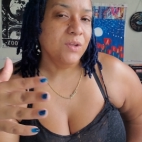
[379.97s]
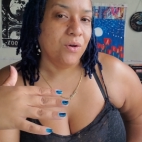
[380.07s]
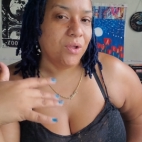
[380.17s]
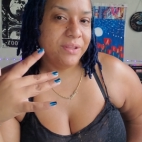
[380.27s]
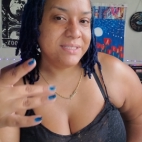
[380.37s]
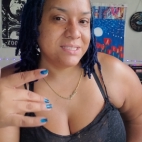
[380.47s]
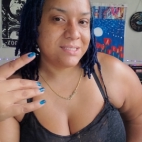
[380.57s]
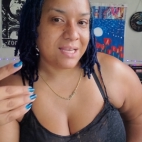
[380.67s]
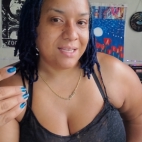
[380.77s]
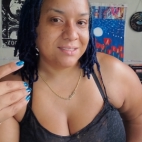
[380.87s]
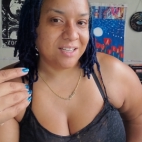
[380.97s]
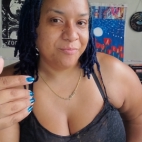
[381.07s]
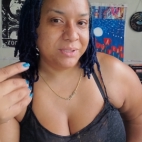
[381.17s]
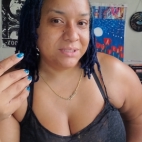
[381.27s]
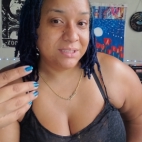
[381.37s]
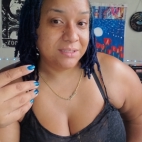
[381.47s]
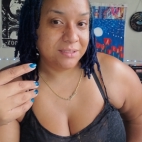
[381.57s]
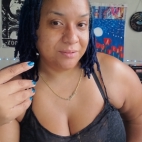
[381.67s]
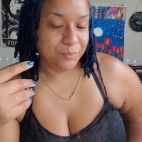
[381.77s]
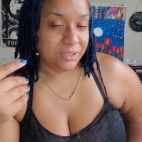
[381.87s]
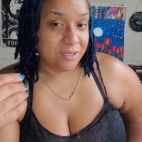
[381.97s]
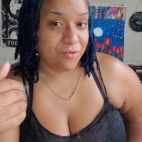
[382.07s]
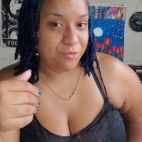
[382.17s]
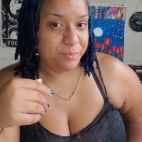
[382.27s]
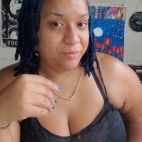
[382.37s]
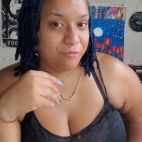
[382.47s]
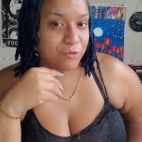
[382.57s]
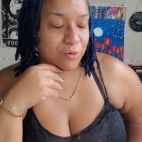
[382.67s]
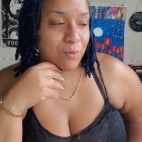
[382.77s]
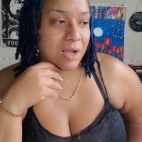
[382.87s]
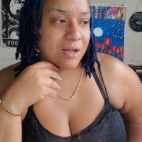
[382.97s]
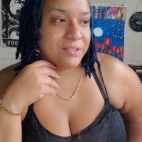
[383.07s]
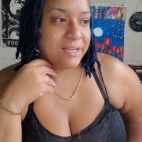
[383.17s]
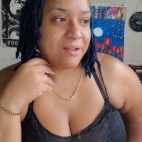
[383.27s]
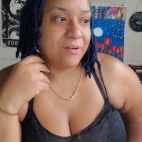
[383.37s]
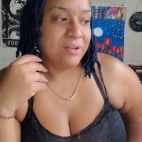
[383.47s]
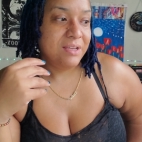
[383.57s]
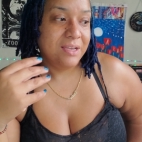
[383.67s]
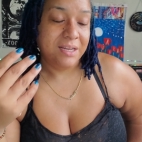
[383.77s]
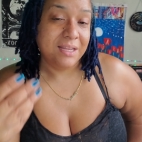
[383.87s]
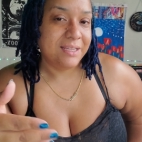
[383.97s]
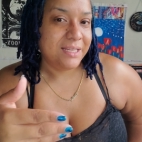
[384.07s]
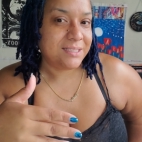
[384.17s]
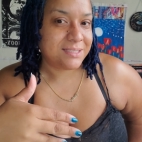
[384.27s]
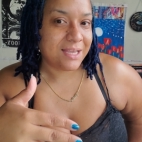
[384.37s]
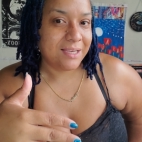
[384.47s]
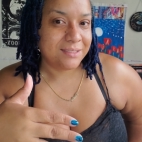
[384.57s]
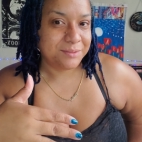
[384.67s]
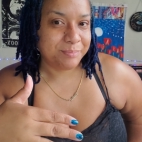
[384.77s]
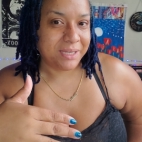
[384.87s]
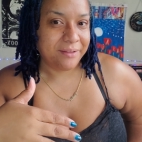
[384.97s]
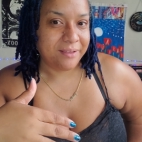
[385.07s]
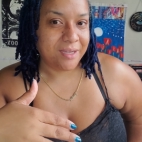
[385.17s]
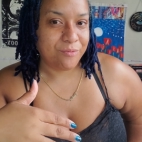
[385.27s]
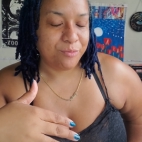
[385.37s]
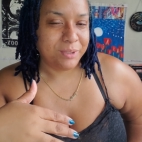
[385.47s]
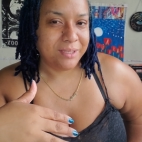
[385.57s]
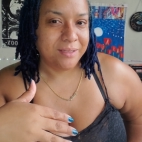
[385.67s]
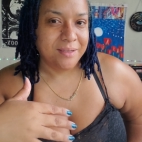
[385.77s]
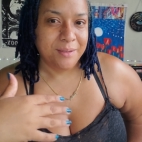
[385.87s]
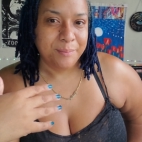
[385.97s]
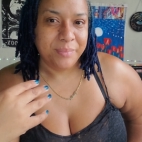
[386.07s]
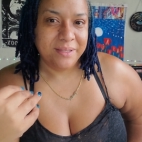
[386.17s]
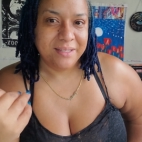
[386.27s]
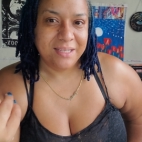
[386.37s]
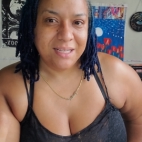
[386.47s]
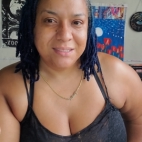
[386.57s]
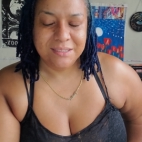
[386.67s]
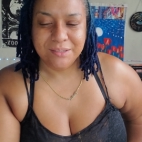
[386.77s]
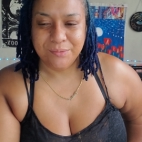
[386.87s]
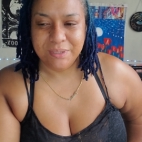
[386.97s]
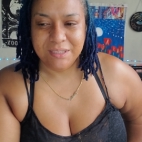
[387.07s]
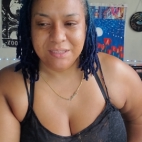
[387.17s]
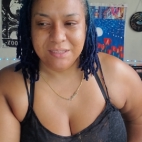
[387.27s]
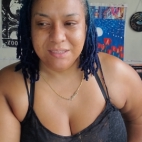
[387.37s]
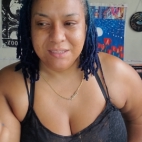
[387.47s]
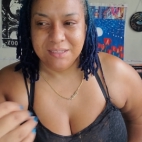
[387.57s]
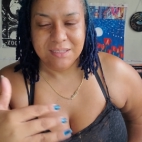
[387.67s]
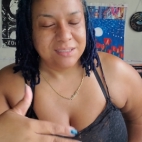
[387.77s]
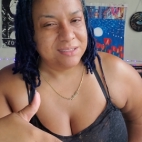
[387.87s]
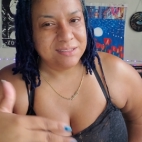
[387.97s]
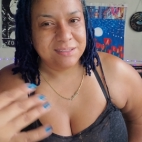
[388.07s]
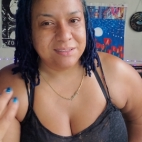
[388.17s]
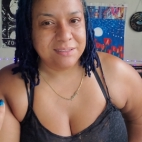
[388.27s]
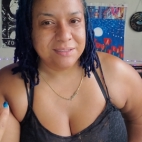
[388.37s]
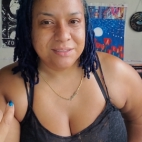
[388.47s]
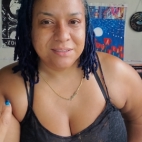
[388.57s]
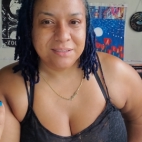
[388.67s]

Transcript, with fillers: all these attacks. I've been dealing with government for a while now, and I get attacked by the government. But then I deal with these